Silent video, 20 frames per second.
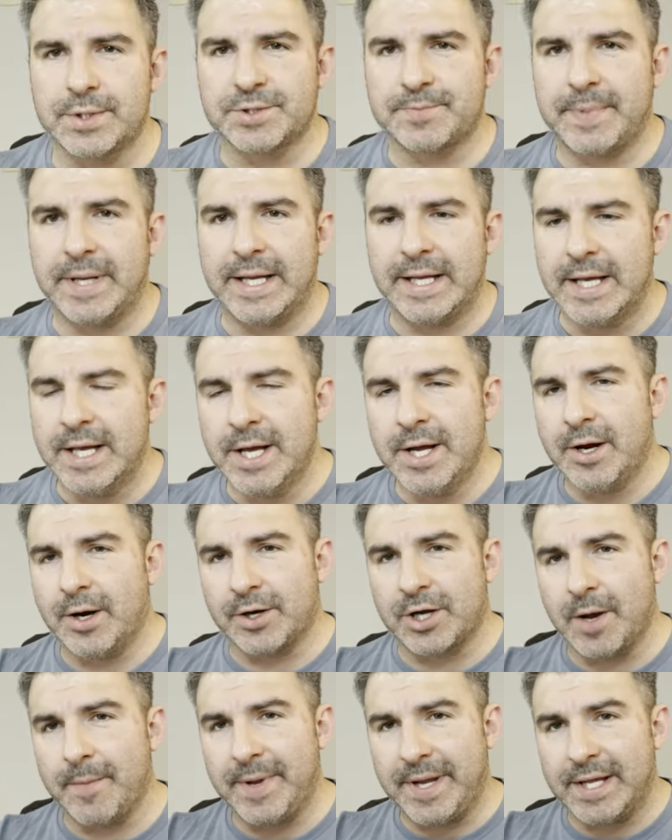to speak,
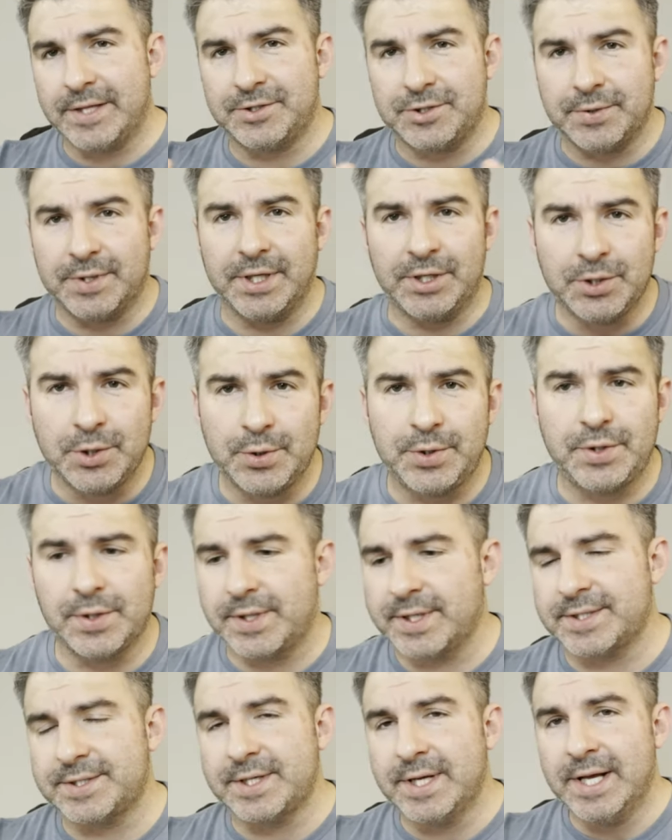or coming into the
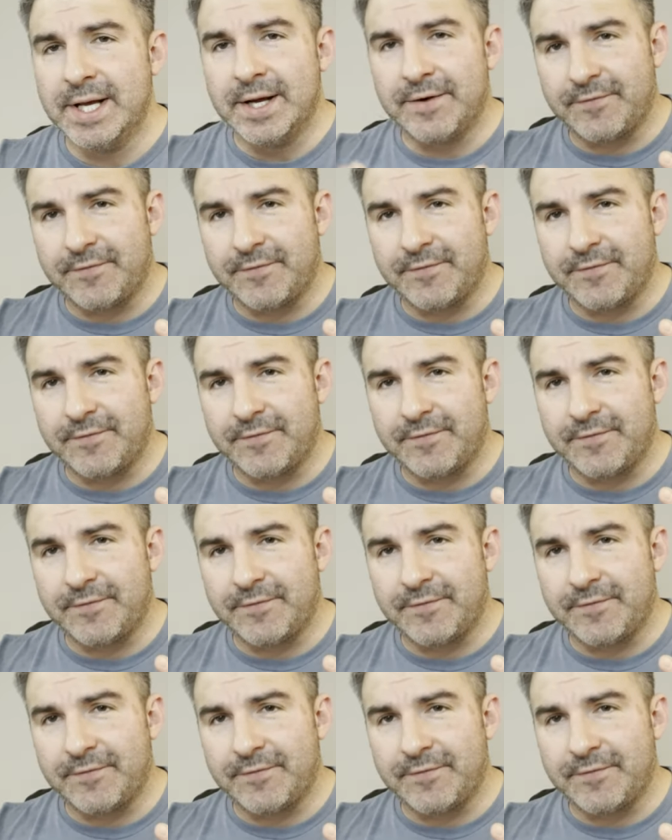nucleus